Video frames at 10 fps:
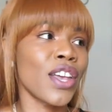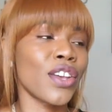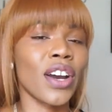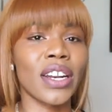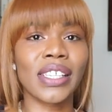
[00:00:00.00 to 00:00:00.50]

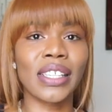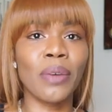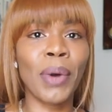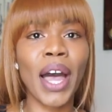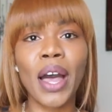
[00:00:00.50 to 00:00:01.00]
You're gonna
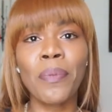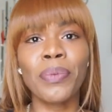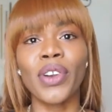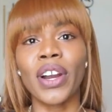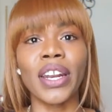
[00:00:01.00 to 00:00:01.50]
slip up,
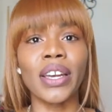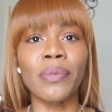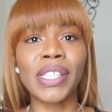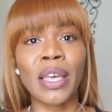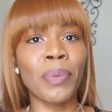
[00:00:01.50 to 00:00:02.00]
you're gonna
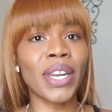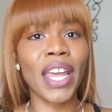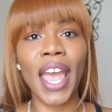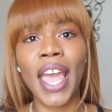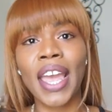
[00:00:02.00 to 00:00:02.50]
skip a
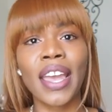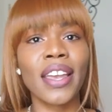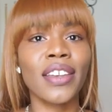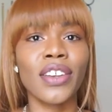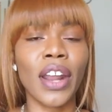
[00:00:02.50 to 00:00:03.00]
day,
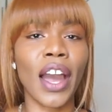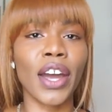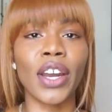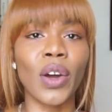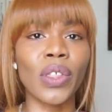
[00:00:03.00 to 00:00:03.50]
you're not
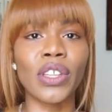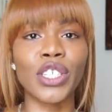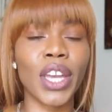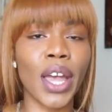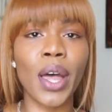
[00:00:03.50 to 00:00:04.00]
gonna go to the gym,